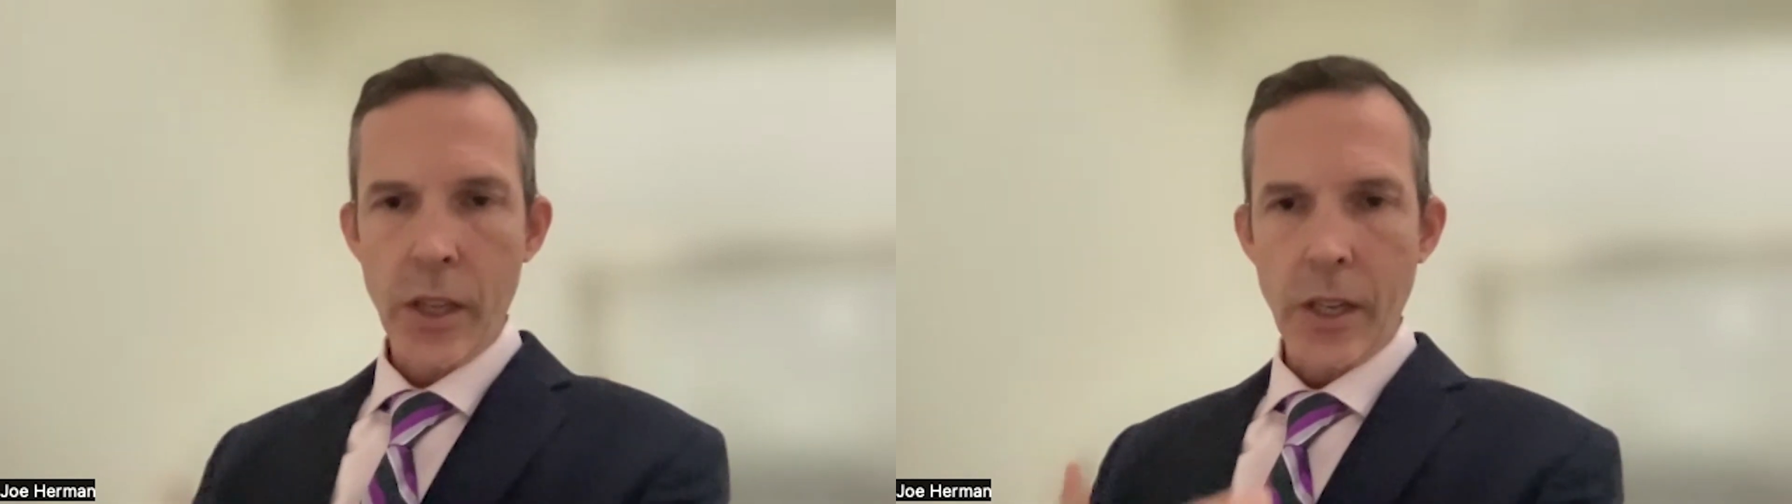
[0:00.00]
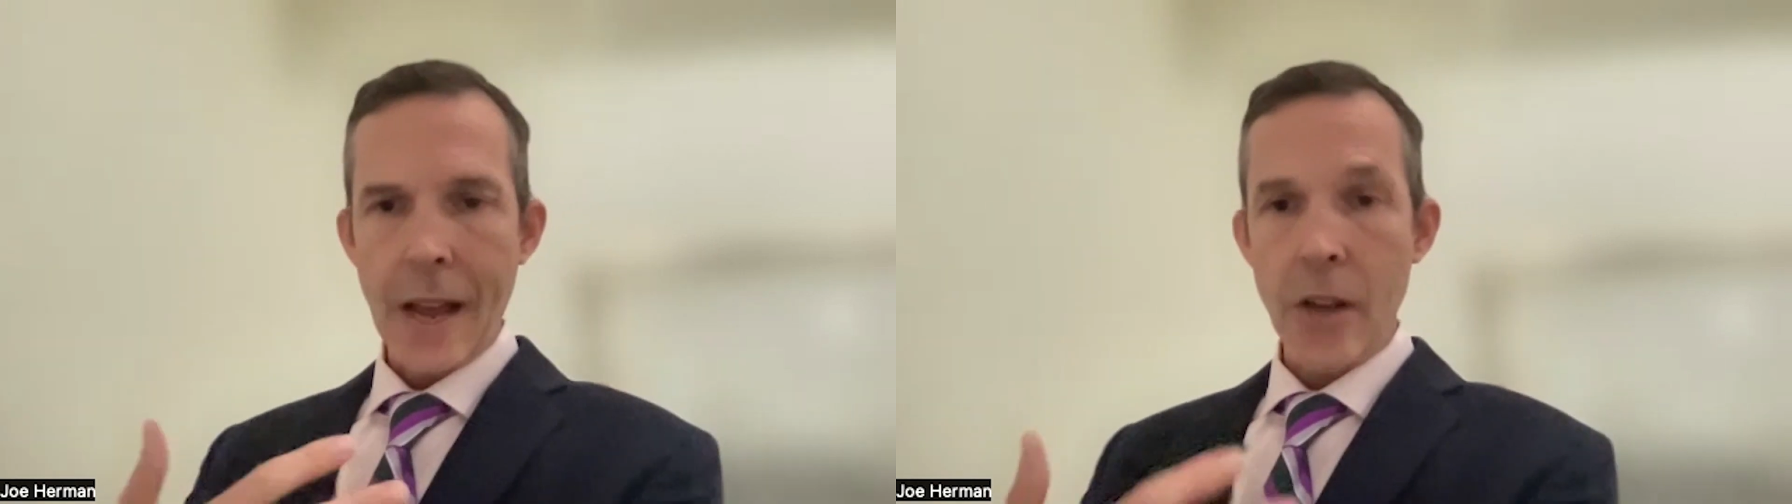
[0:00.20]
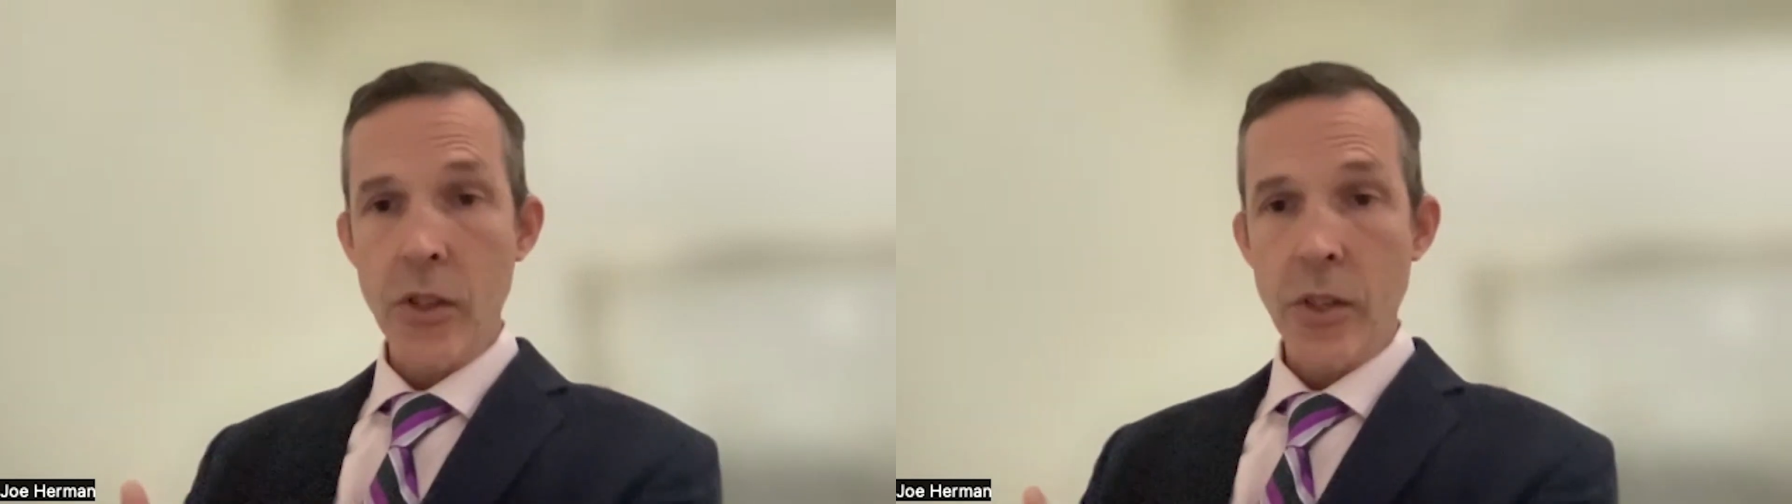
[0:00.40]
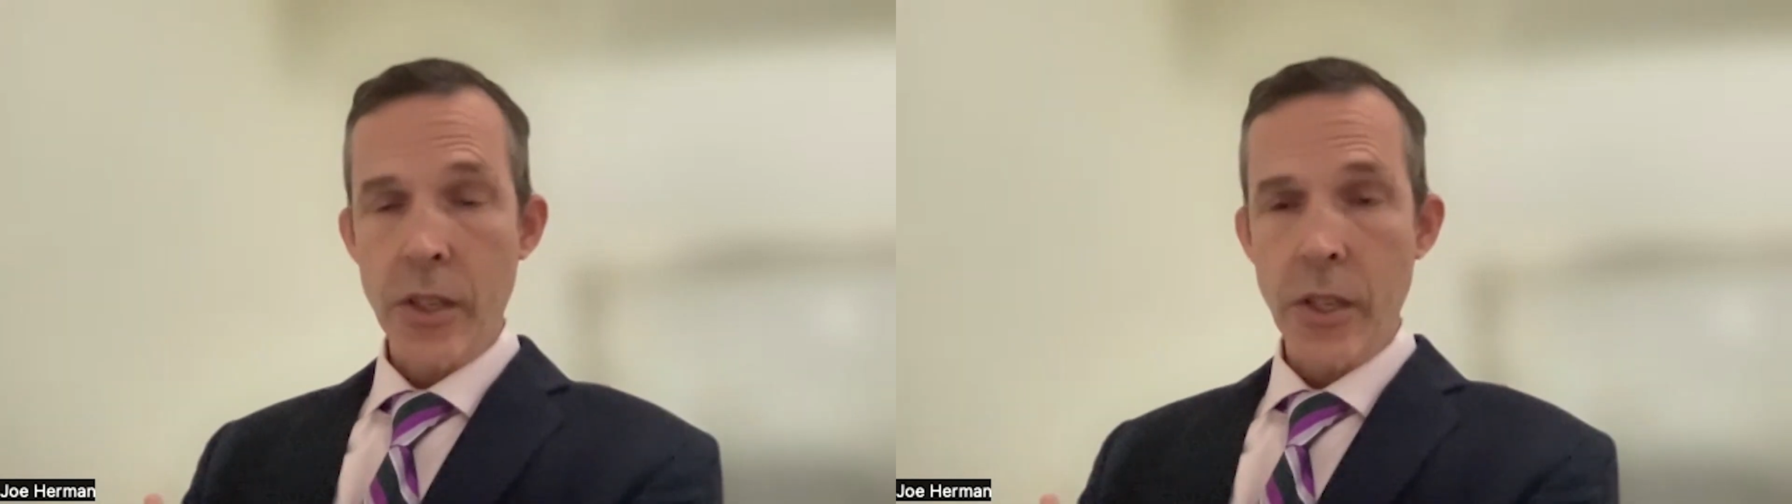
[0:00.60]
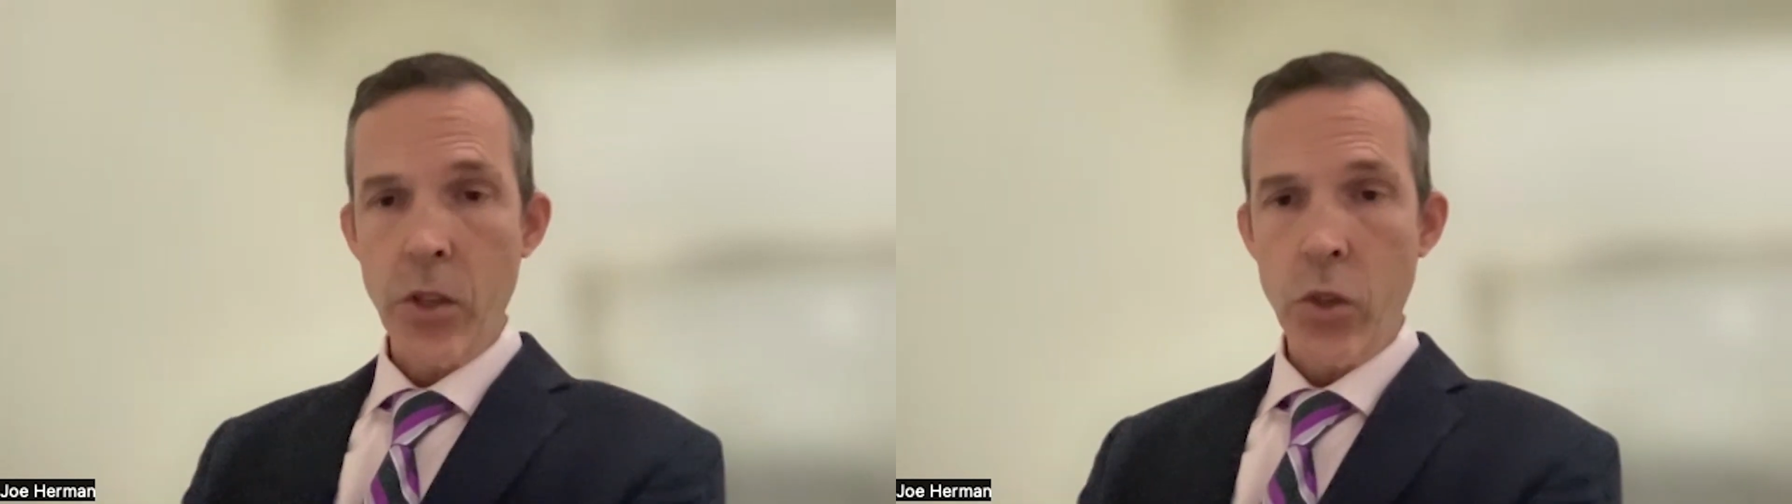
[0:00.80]
that allows you to
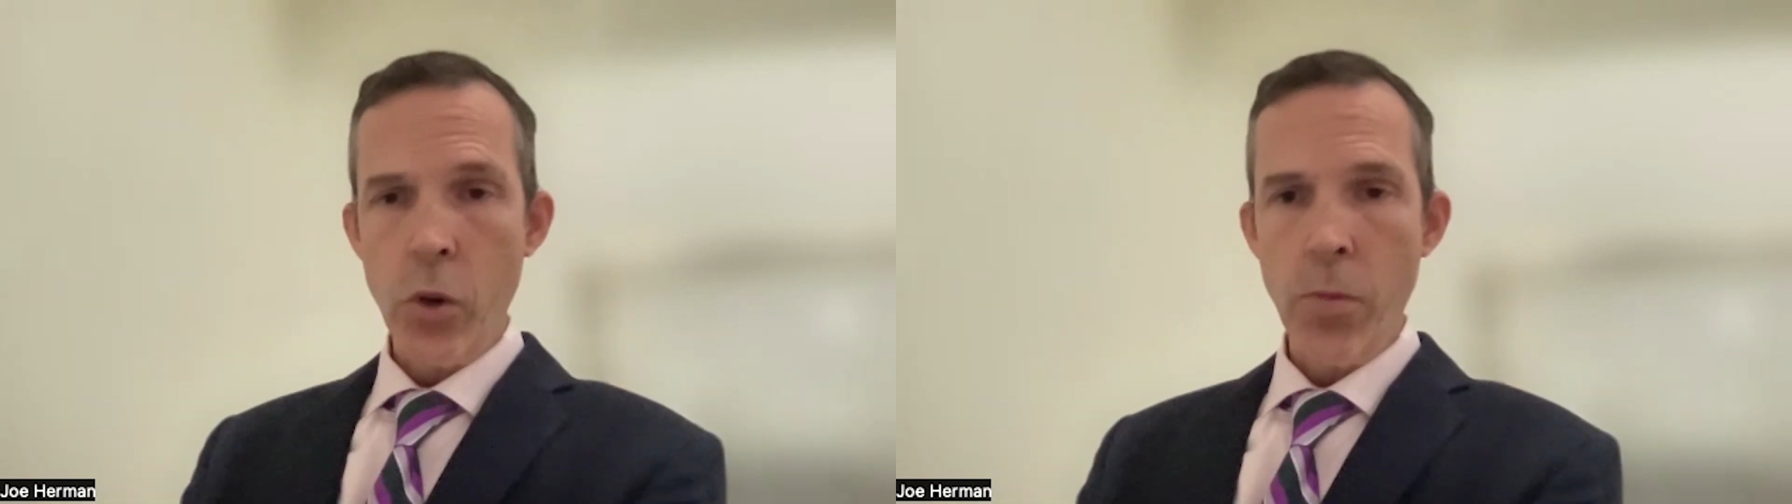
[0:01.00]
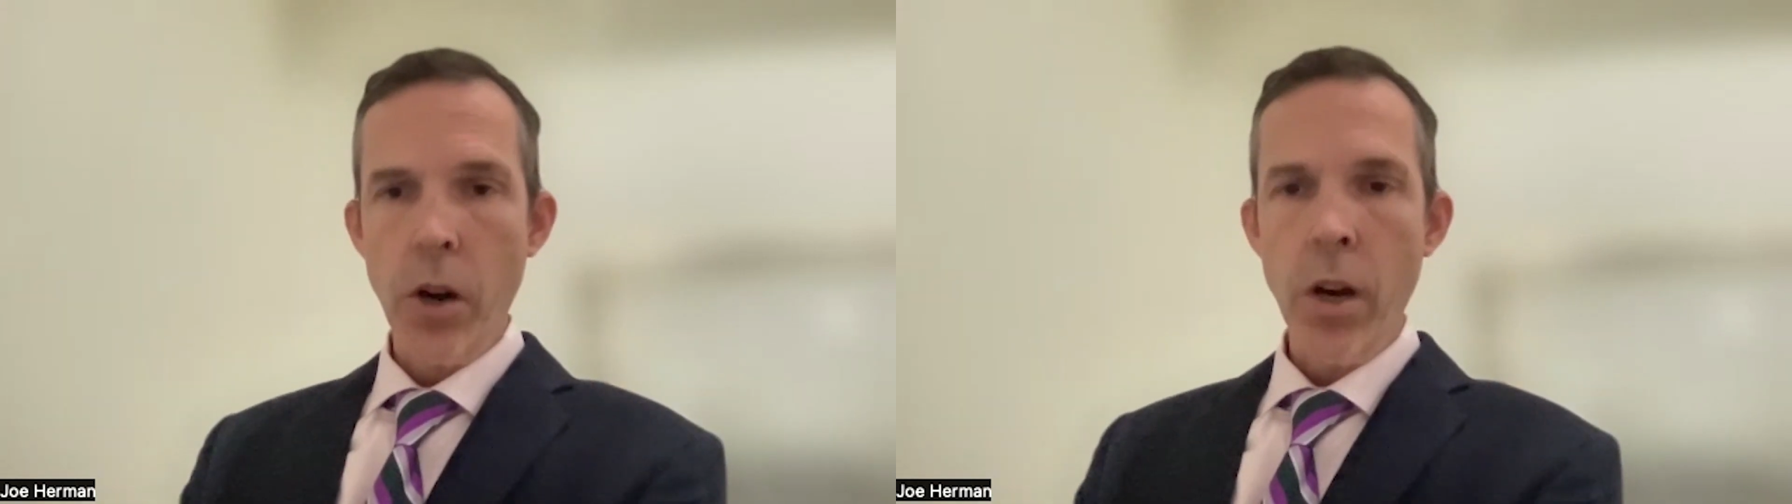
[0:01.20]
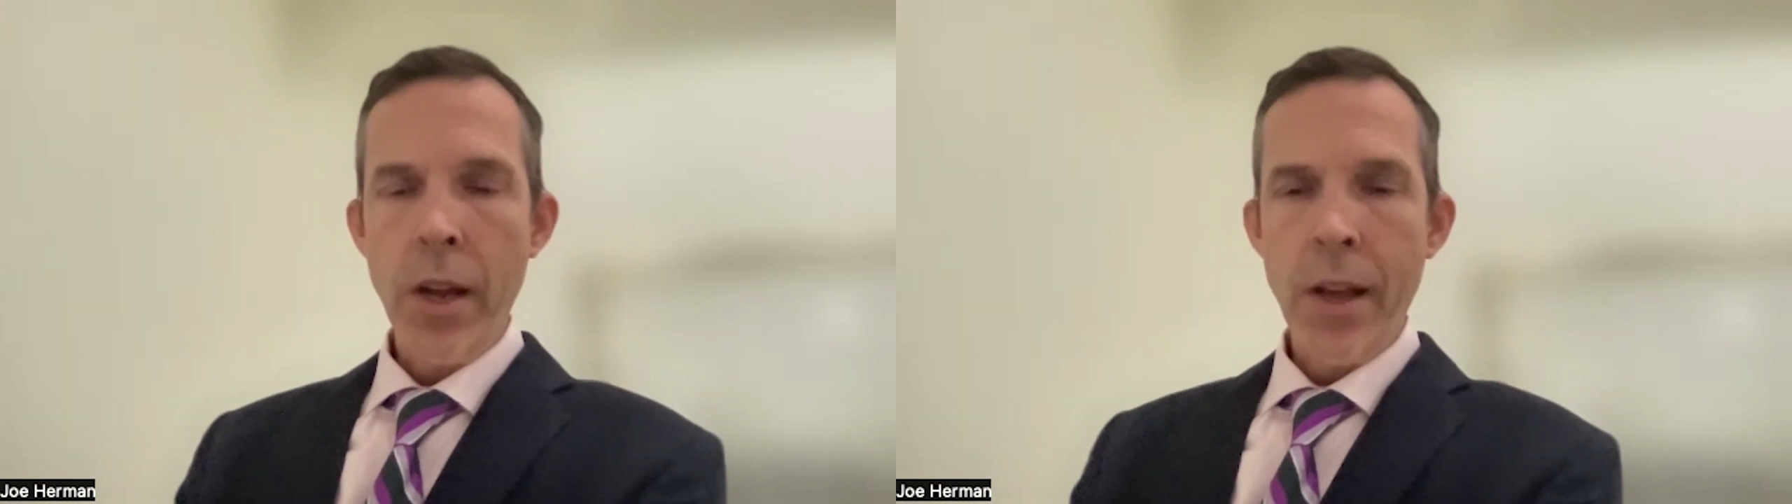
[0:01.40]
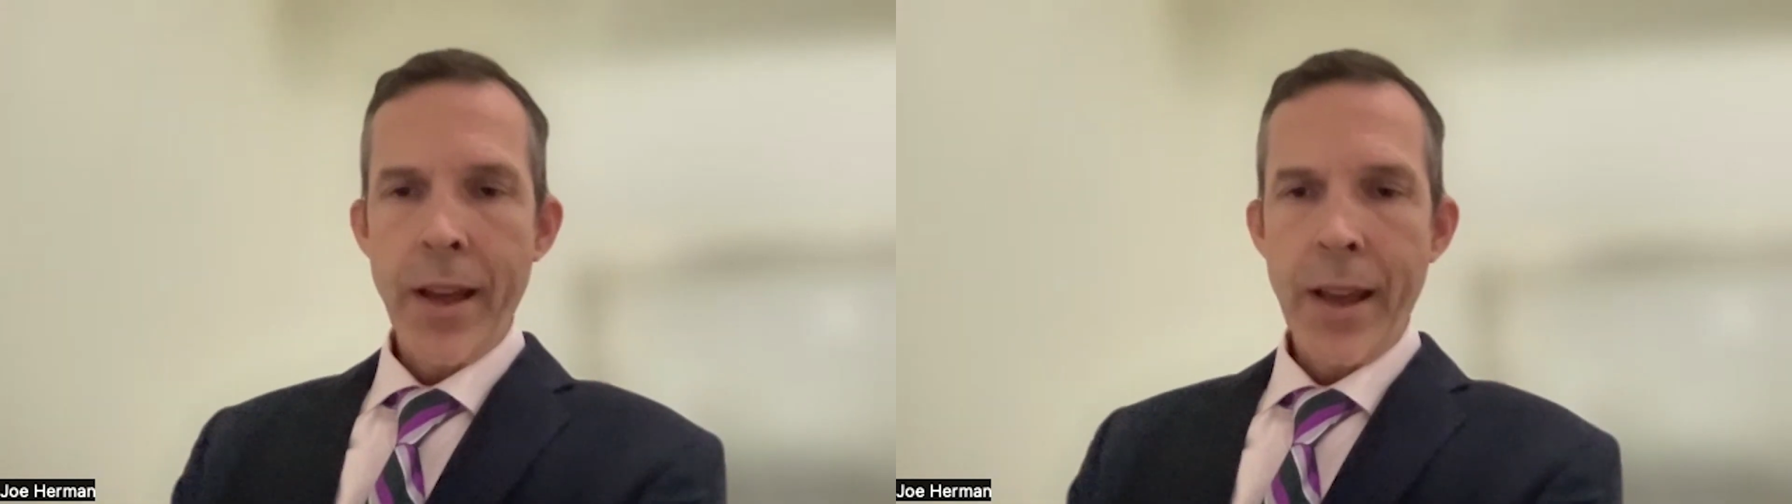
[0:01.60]
see the tumor